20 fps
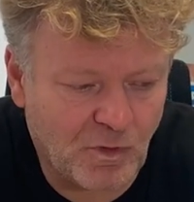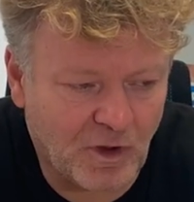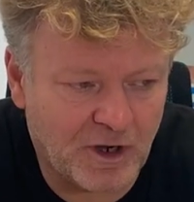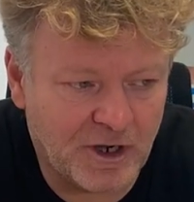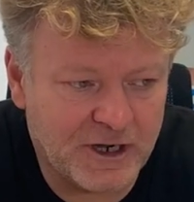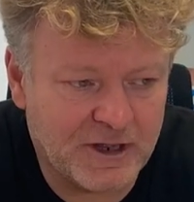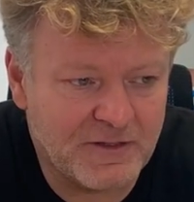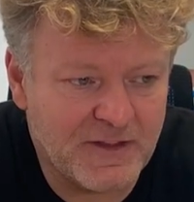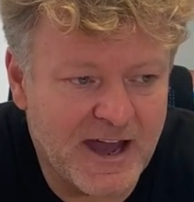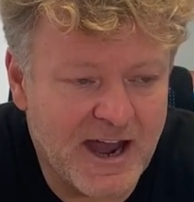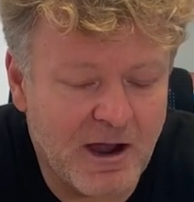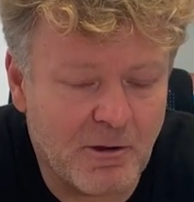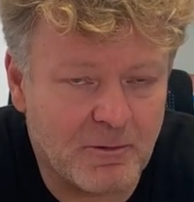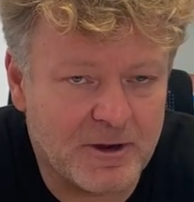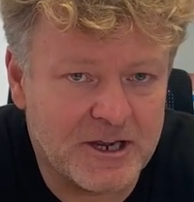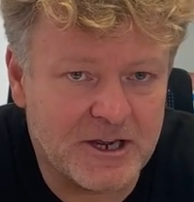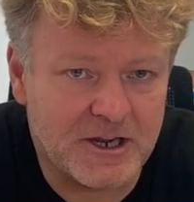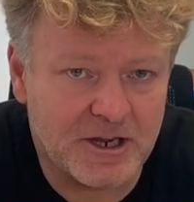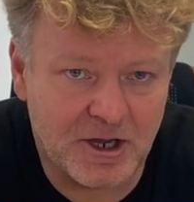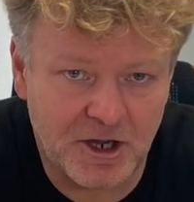And in there,
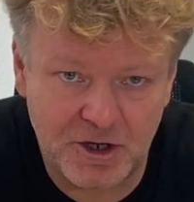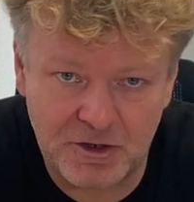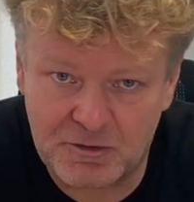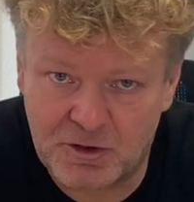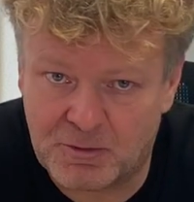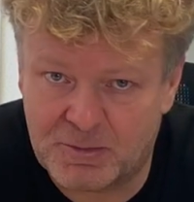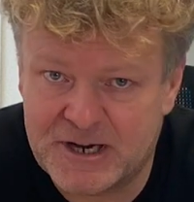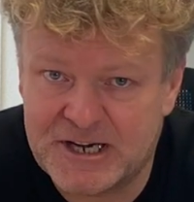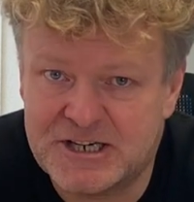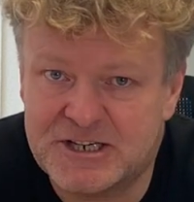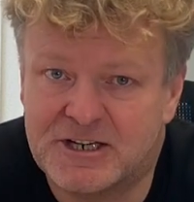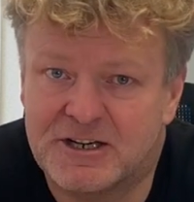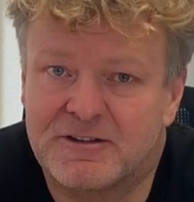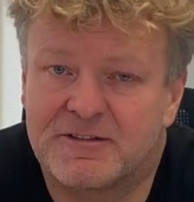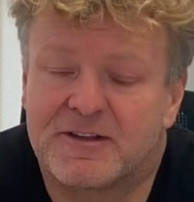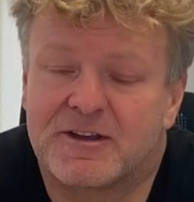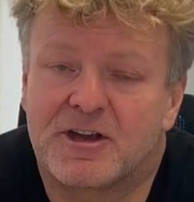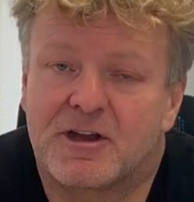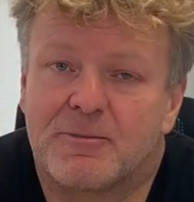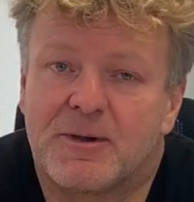we immediately
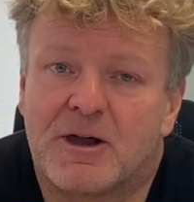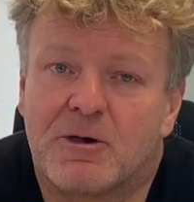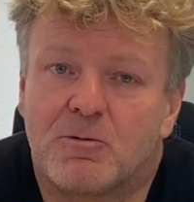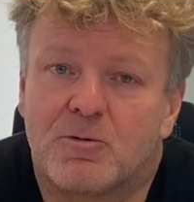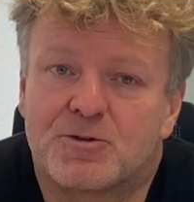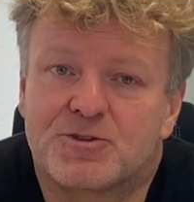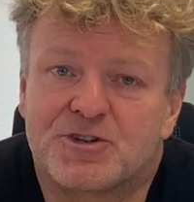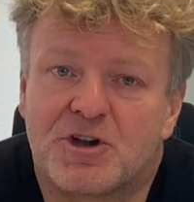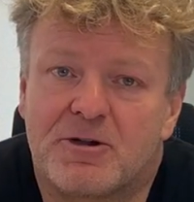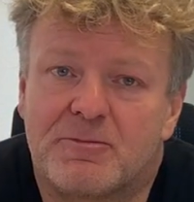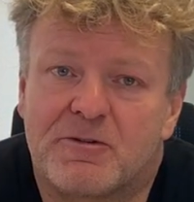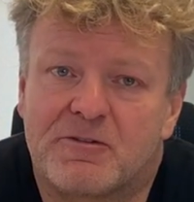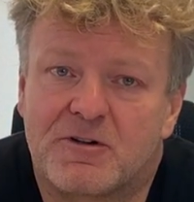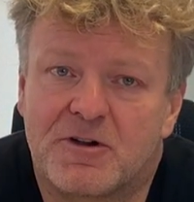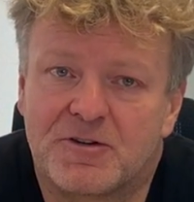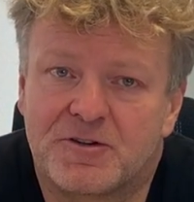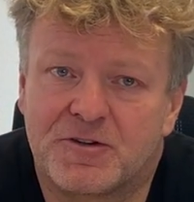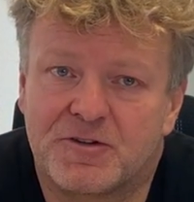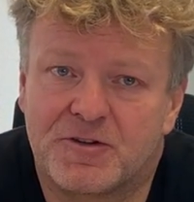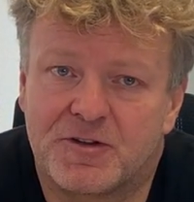think about what type of
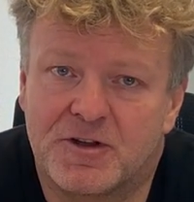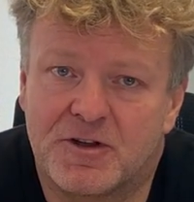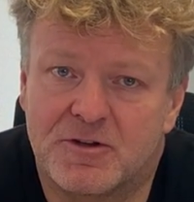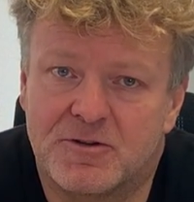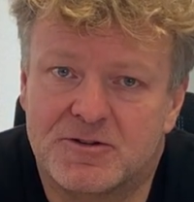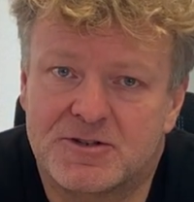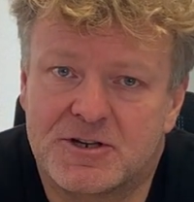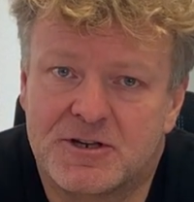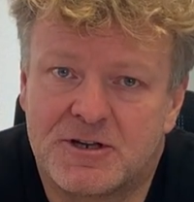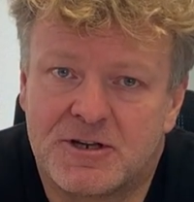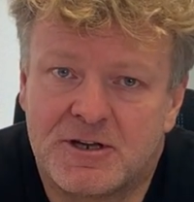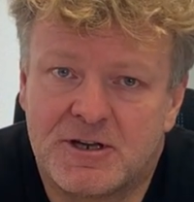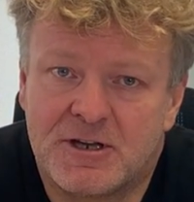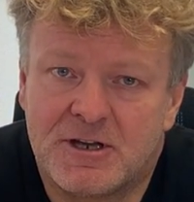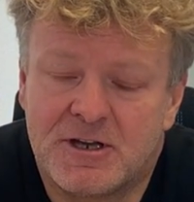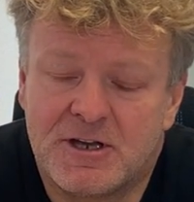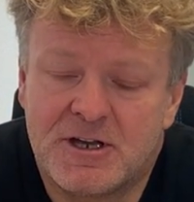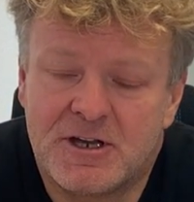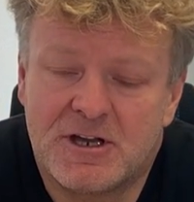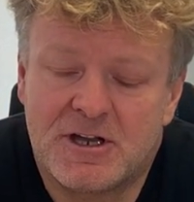cotton to use.
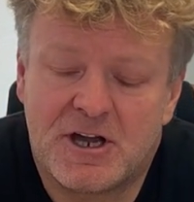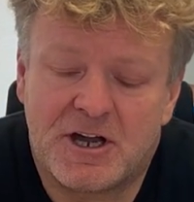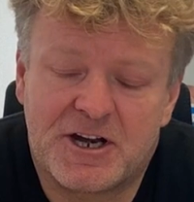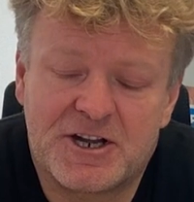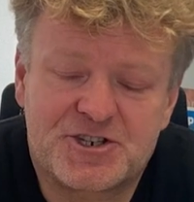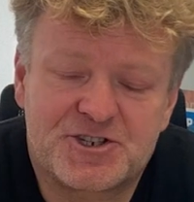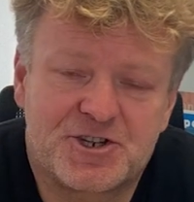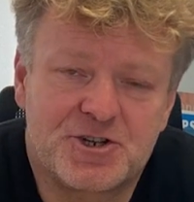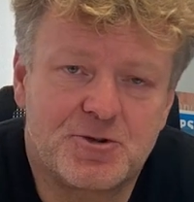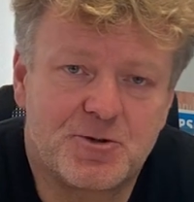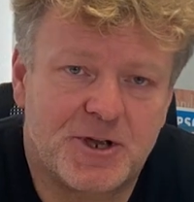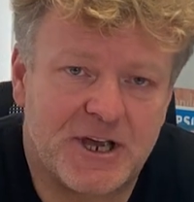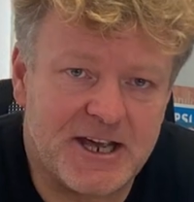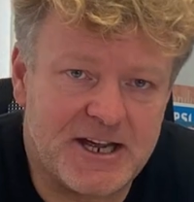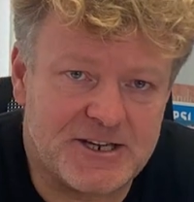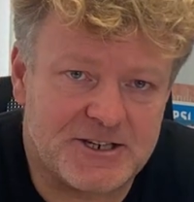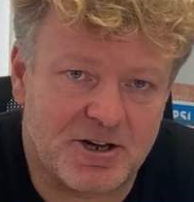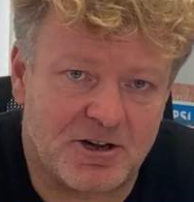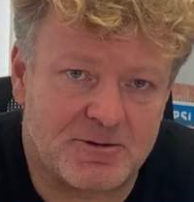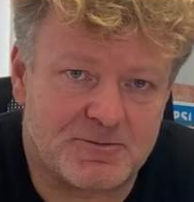And there's two
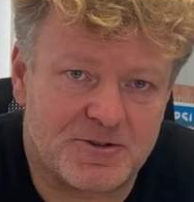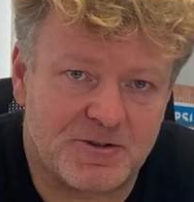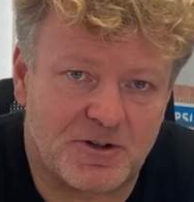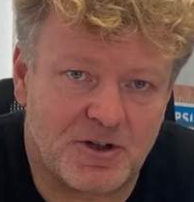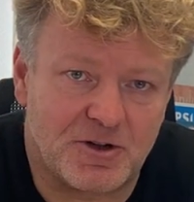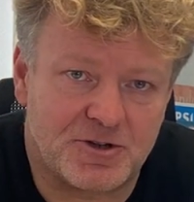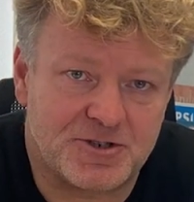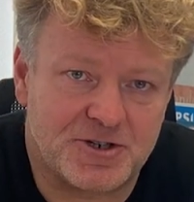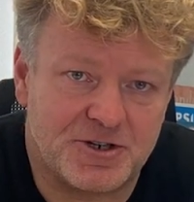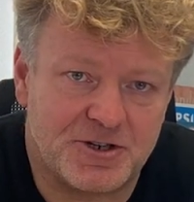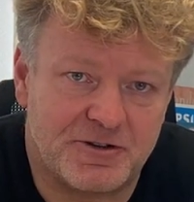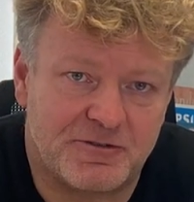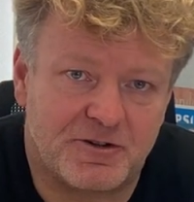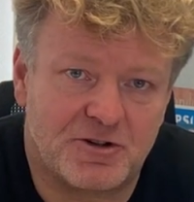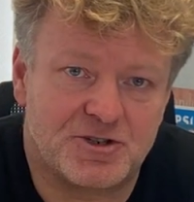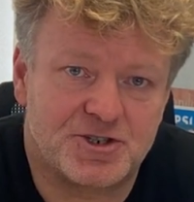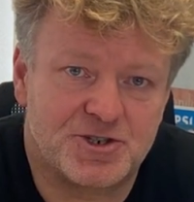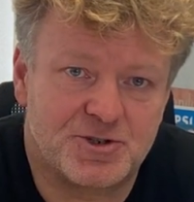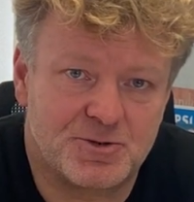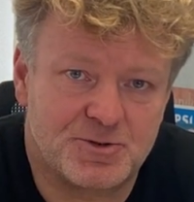key types of cotton. You've
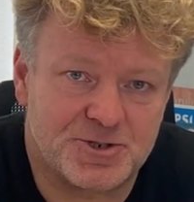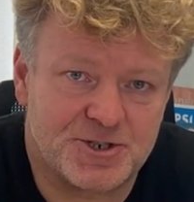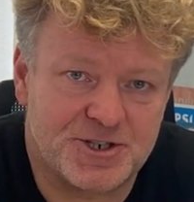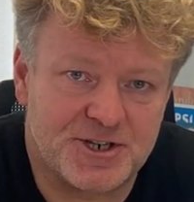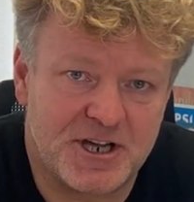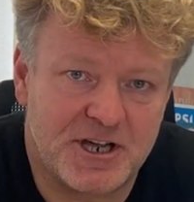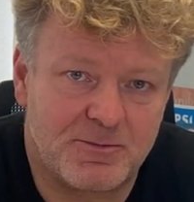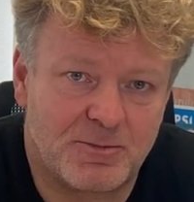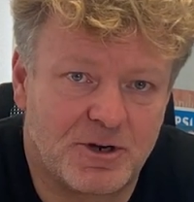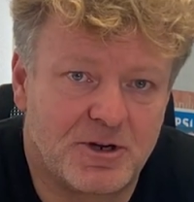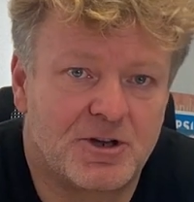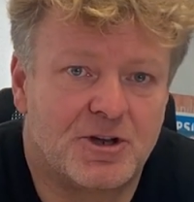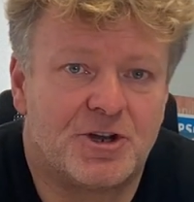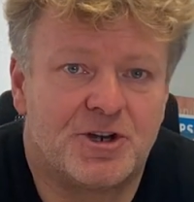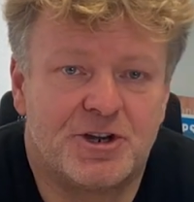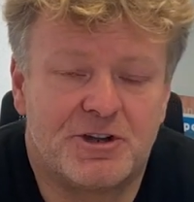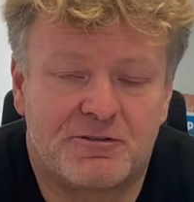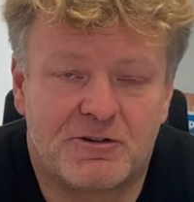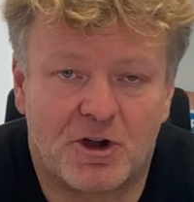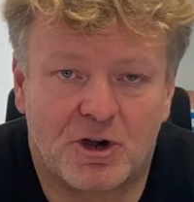got short staple
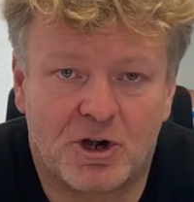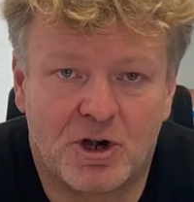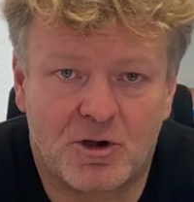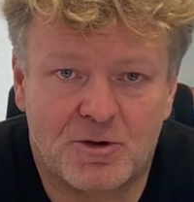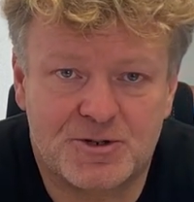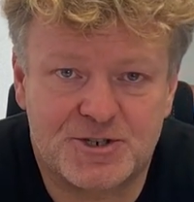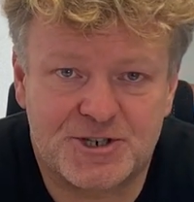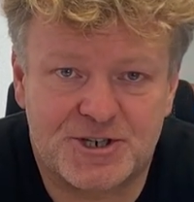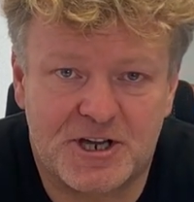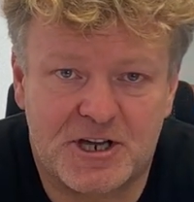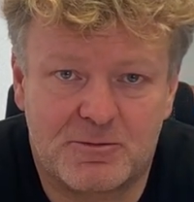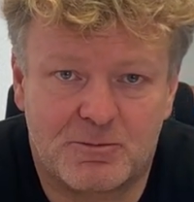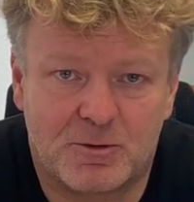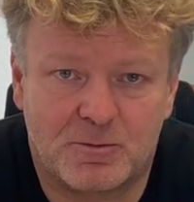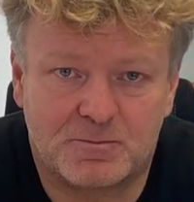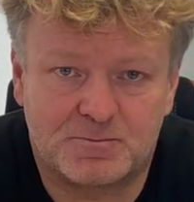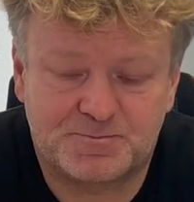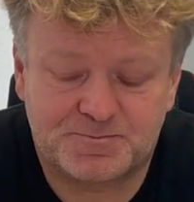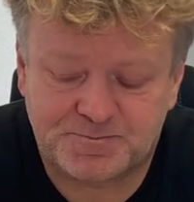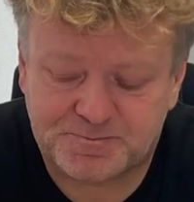and you've got long
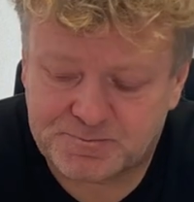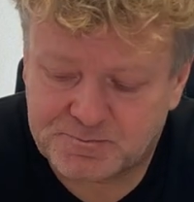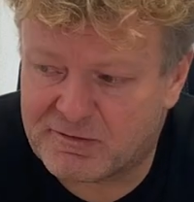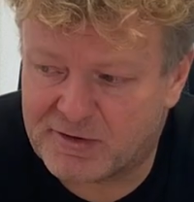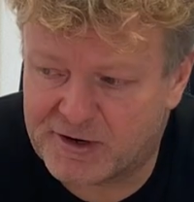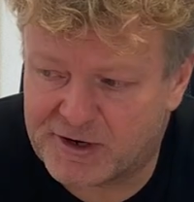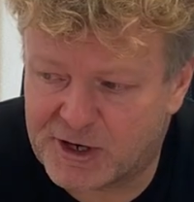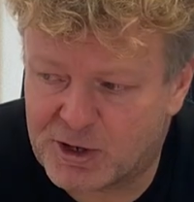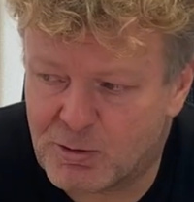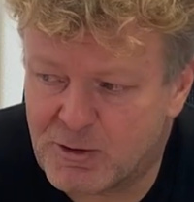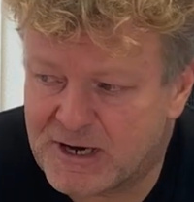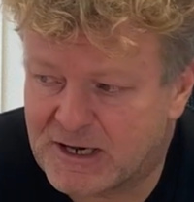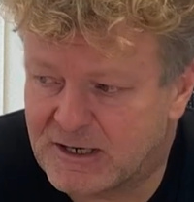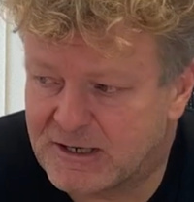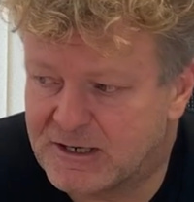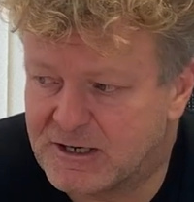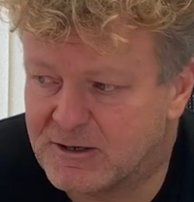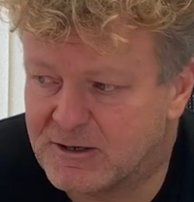staple. Very quickly,